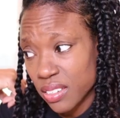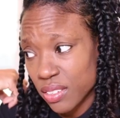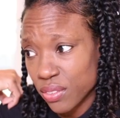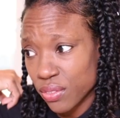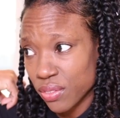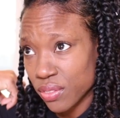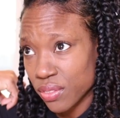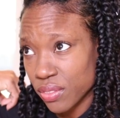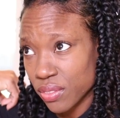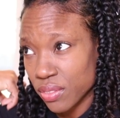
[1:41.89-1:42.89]

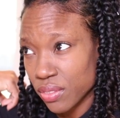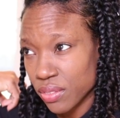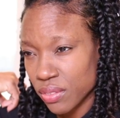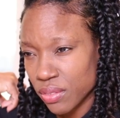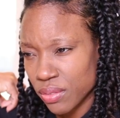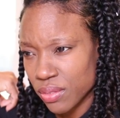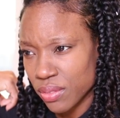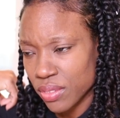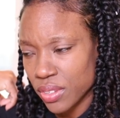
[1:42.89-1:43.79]
Nothing is said.